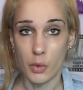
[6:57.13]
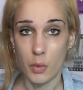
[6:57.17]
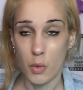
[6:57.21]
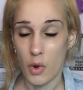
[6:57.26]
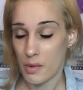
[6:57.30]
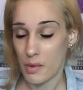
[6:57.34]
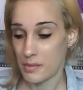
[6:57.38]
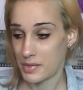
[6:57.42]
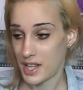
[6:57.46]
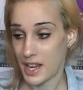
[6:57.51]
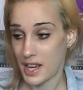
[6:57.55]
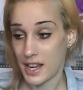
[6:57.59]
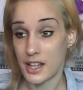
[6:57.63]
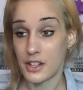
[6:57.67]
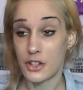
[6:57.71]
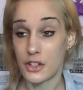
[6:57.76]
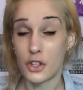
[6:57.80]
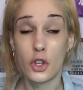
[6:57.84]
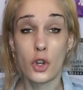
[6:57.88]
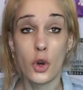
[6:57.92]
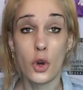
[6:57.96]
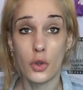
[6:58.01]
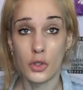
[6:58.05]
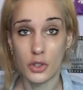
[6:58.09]
What I'm saying is
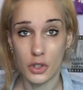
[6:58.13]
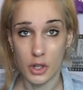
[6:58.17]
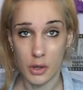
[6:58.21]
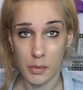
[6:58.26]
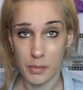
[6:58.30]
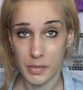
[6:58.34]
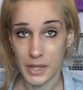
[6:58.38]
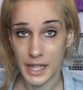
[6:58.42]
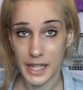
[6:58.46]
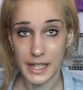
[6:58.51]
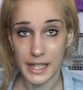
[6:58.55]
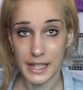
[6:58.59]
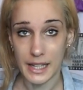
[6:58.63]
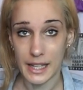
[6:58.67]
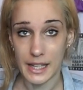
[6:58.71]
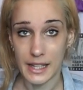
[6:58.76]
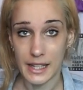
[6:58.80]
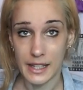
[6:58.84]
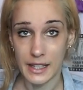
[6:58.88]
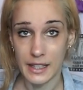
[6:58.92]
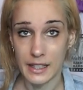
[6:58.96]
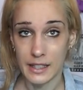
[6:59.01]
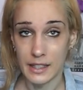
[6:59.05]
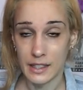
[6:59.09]
gone
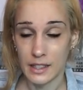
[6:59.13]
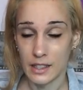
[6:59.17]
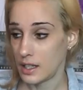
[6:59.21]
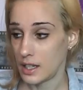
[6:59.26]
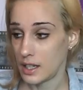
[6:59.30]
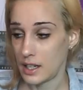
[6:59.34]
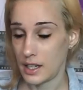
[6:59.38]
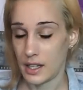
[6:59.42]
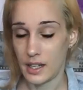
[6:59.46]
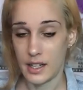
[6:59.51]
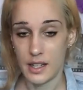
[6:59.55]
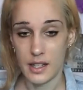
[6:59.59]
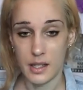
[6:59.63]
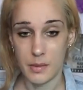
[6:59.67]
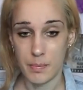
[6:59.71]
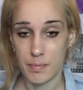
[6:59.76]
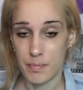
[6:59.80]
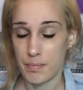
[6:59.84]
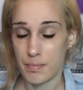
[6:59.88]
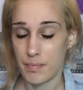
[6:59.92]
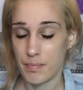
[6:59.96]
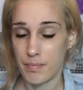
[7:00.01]
completely, and it's